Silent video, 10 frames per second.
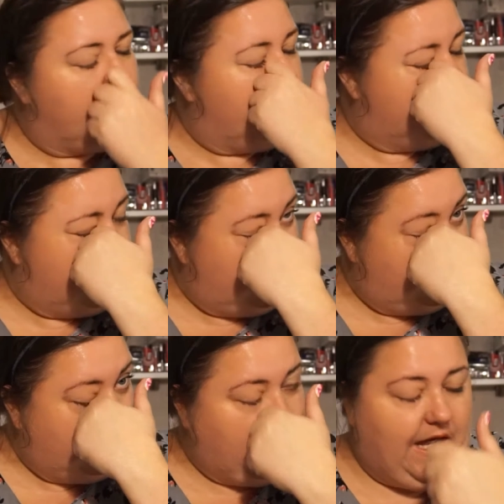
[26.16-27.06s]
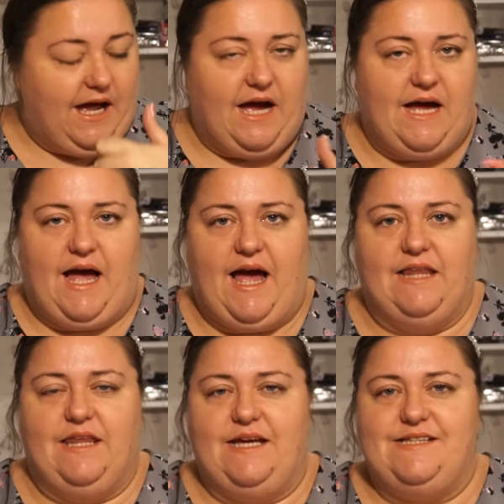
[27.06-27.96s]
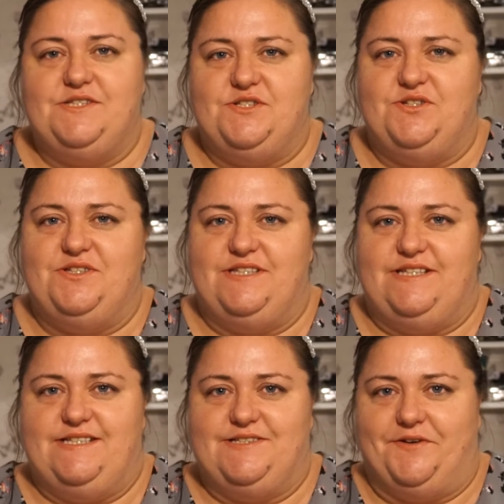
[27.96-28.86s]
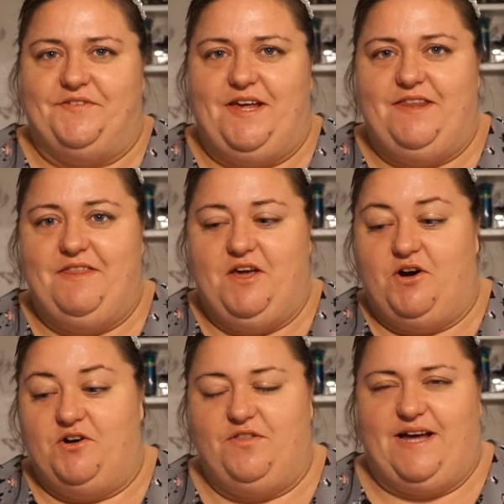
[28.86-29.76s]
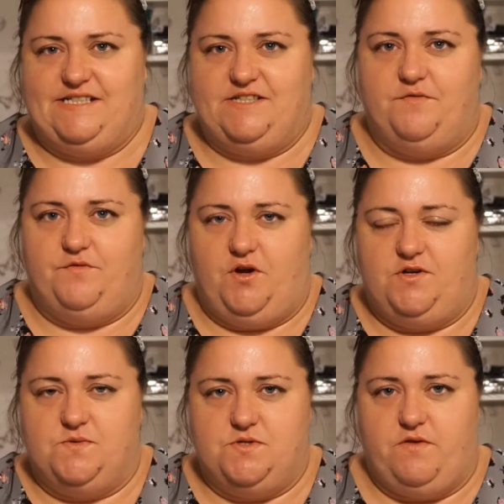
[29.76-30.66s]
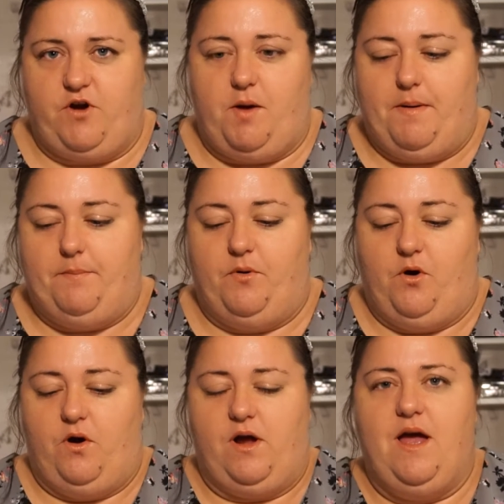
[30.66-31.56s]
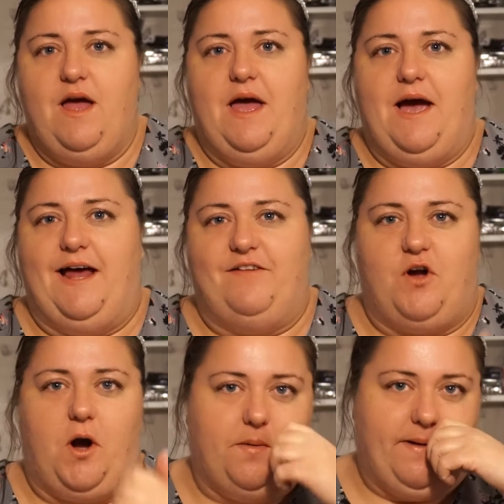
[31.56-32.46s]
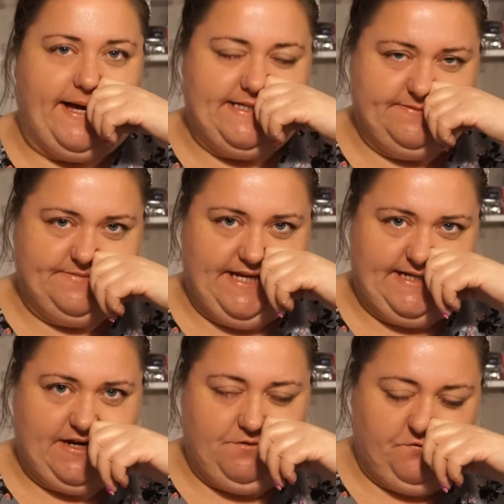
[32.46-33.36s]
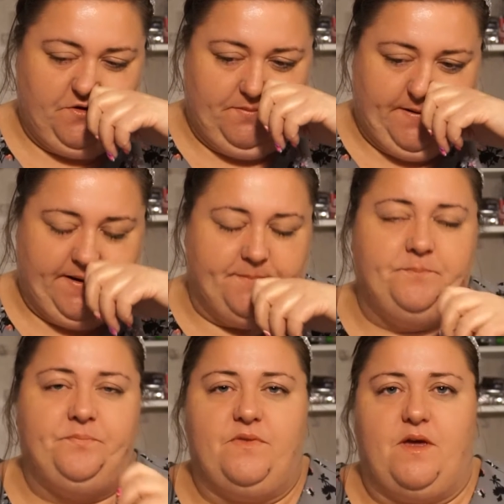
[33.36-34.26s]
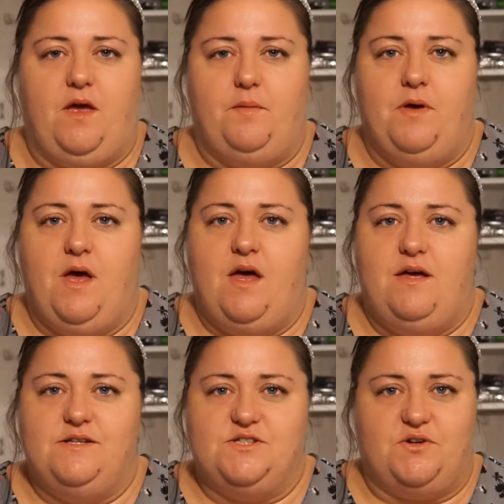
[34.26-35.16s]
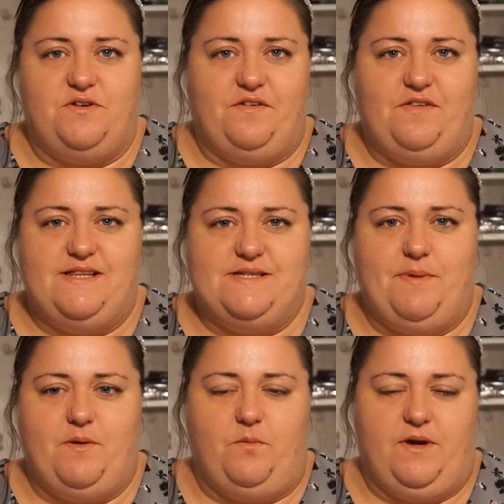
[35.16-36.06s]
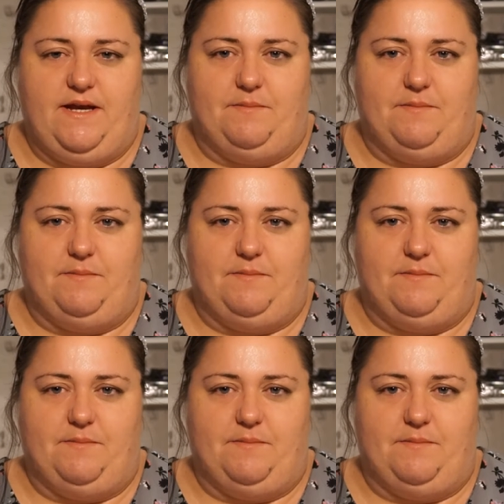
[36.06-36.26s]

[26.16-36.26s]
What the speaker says: So I like to do these sort of in the order that I did the first one. So I've got my book and I've got all my items laid out in front of me. Sorry if everything's a bit weird.